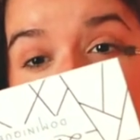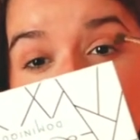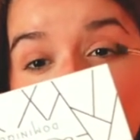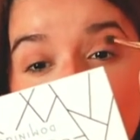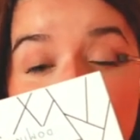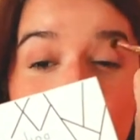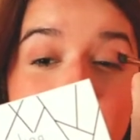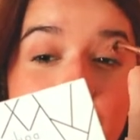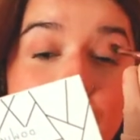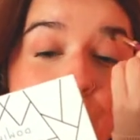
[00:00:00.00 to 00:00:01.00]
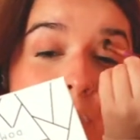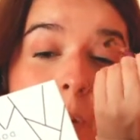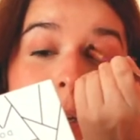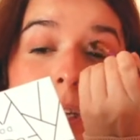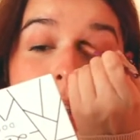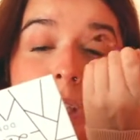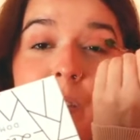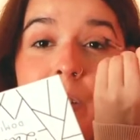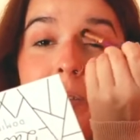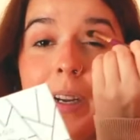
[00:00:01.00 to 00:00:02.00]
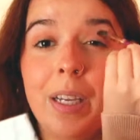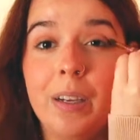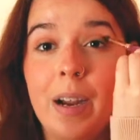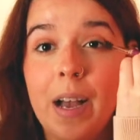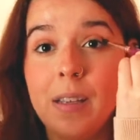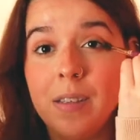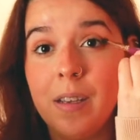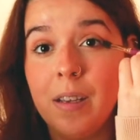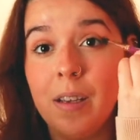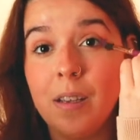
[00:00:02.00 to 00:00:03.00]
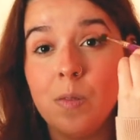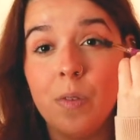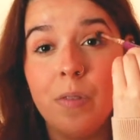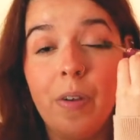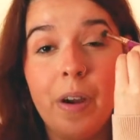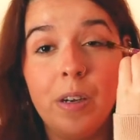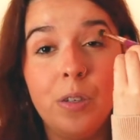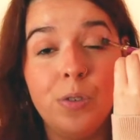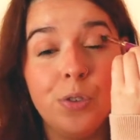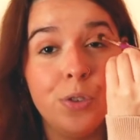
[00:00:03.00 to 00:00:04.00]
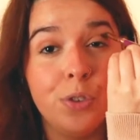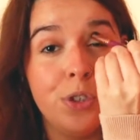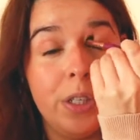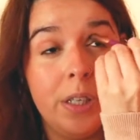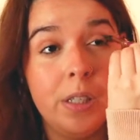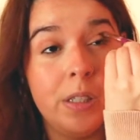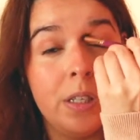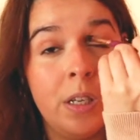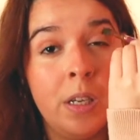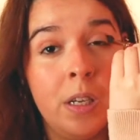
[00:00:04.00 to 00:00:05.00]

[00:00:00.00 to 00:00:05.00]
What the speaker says: But sometimes I just don't, and I leave it right here as is with very neutral shades.